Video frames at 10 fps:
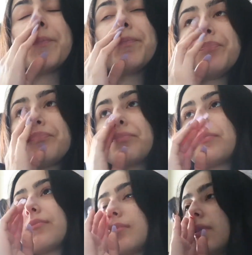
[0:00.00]

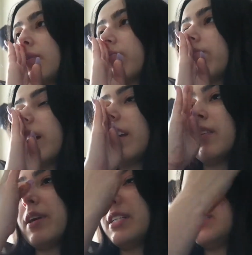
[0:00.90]
but
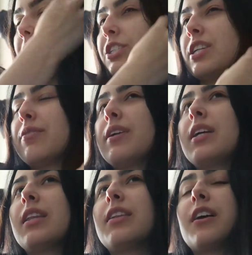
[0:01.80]
anyways yeah she didn't
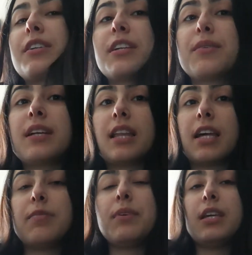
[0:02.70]
really the dog didn't really
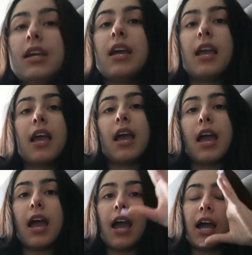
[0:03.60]
like me
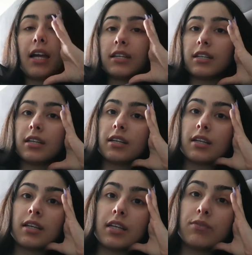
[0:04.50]
and
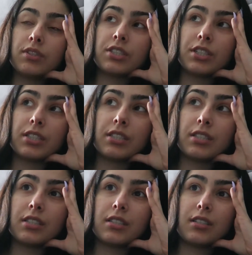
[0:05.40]
it was
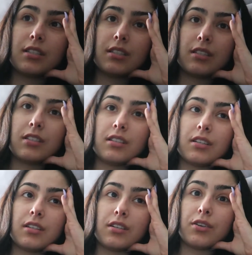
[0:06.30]
just
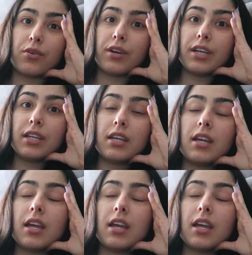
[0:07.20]
annoying